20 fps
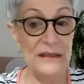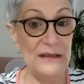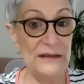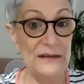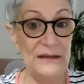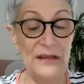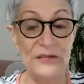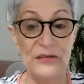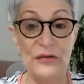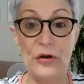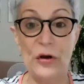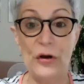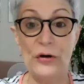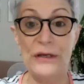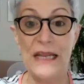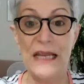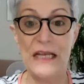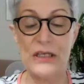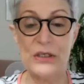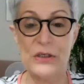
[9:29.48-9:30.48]

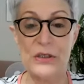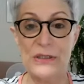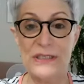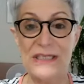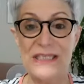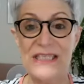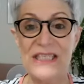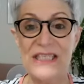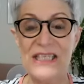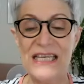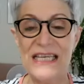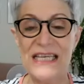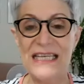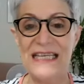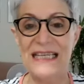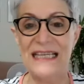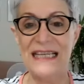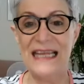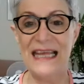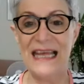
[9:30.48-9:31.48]
Disconnection.
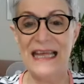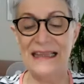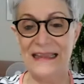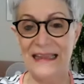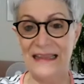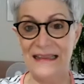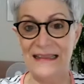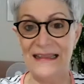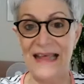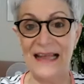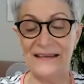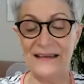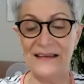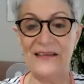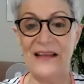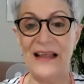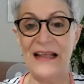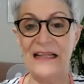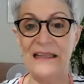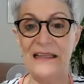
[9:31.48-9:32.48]
That
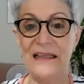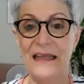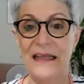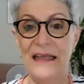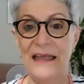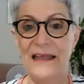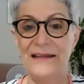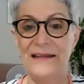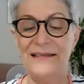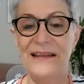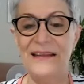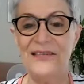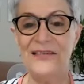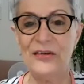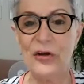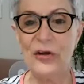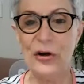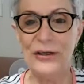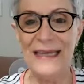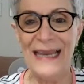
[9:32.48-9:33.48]
cell
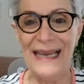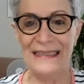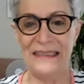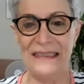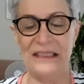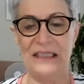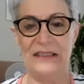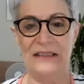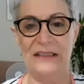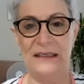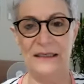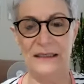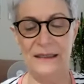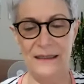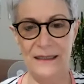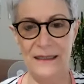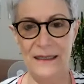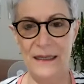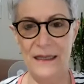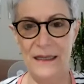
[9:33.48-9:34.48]
disconnected.
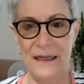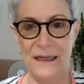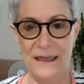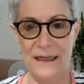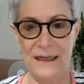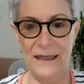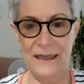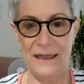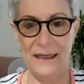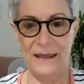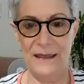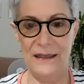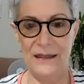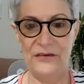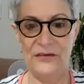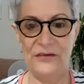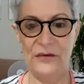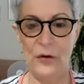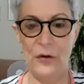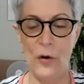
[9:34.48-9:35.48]

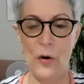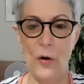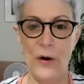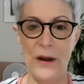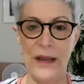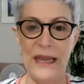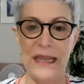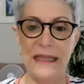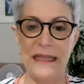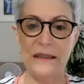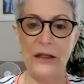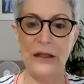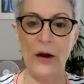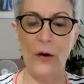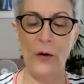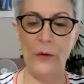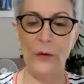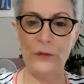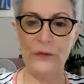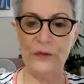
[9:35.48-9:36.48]
So it
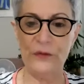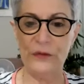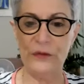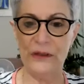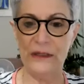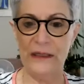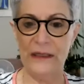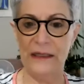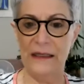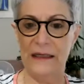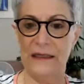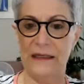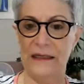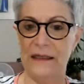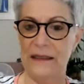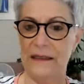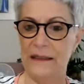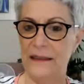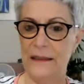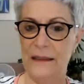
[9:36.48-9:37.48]
goes
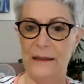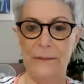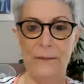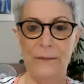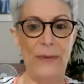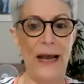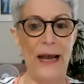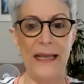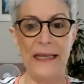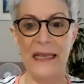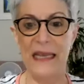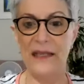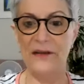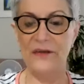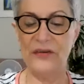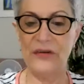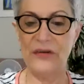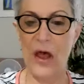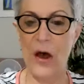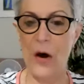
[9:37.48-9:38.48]
by
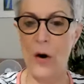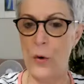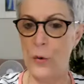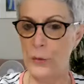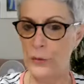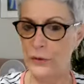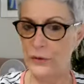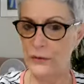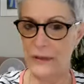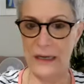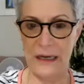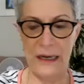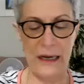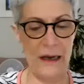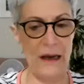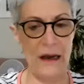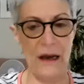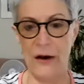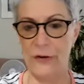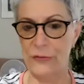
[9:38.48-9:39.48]
its own
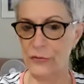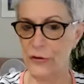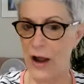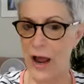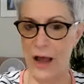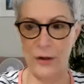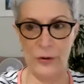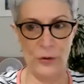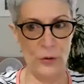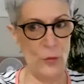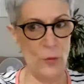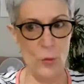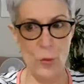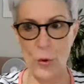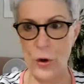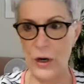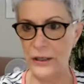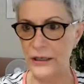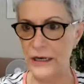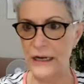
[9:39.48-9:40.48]
around
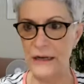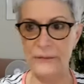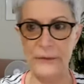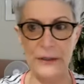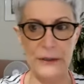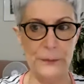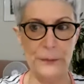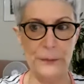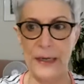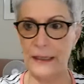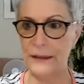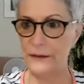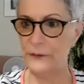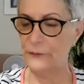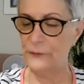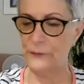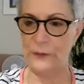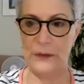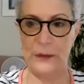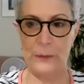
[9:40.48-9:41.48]
whatever part
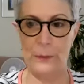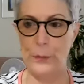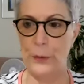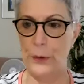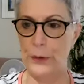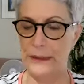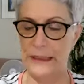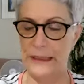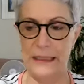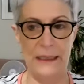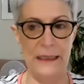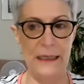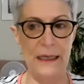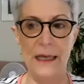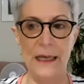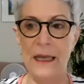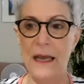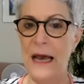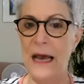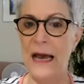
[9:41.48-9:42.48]
of the body
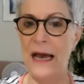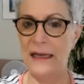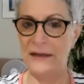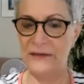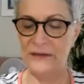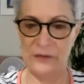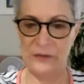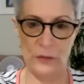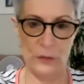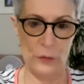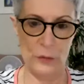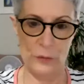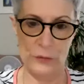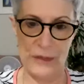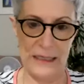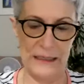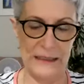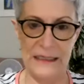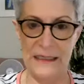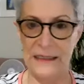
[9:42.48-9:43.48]
has
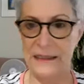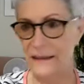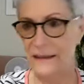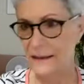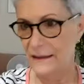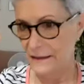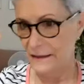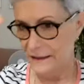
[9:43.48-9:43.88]
already